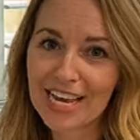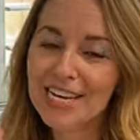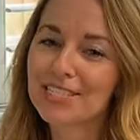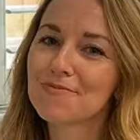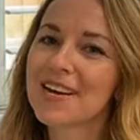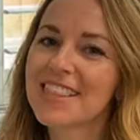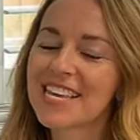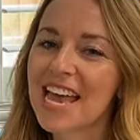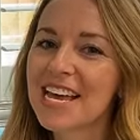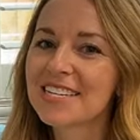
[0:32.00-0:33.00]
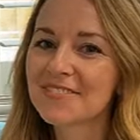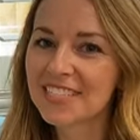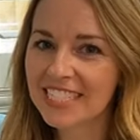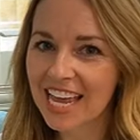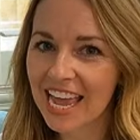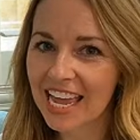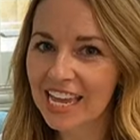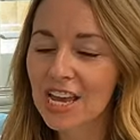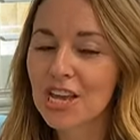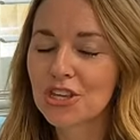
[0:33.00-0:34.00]
So by the end of today,
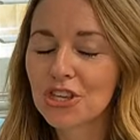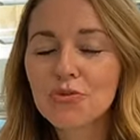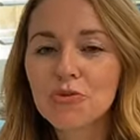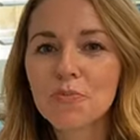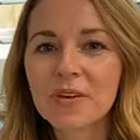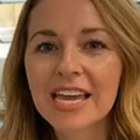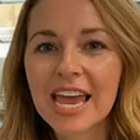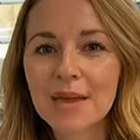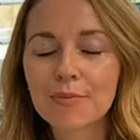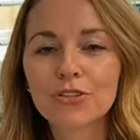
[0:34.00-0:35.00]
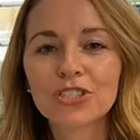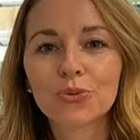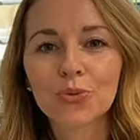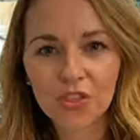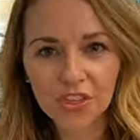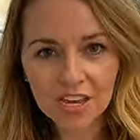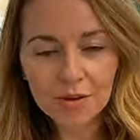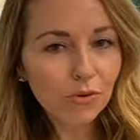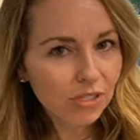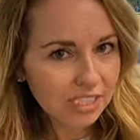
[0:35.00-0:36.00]
you will be able to think
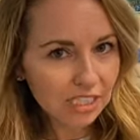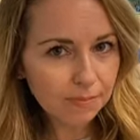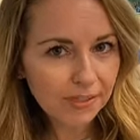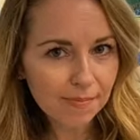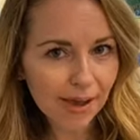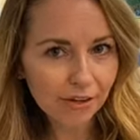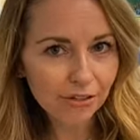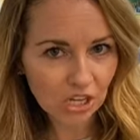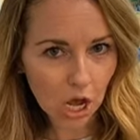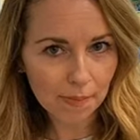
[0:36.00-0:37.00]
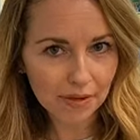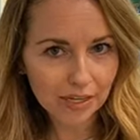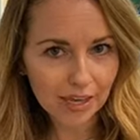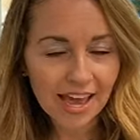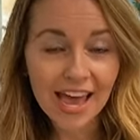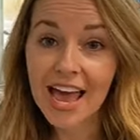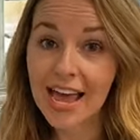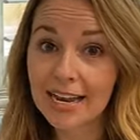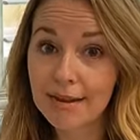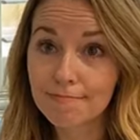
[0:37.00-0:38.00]
more deeply about your topic
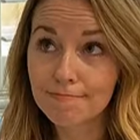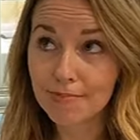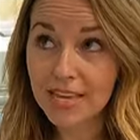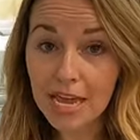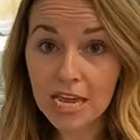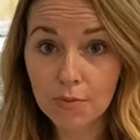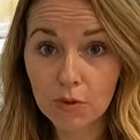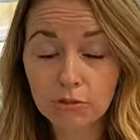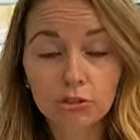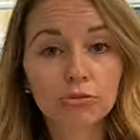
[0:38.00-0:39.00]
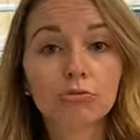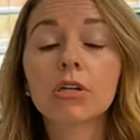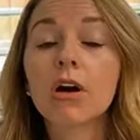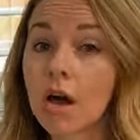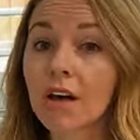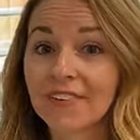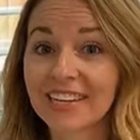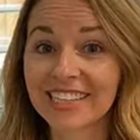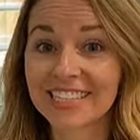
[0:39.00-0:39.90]
and be able to confidently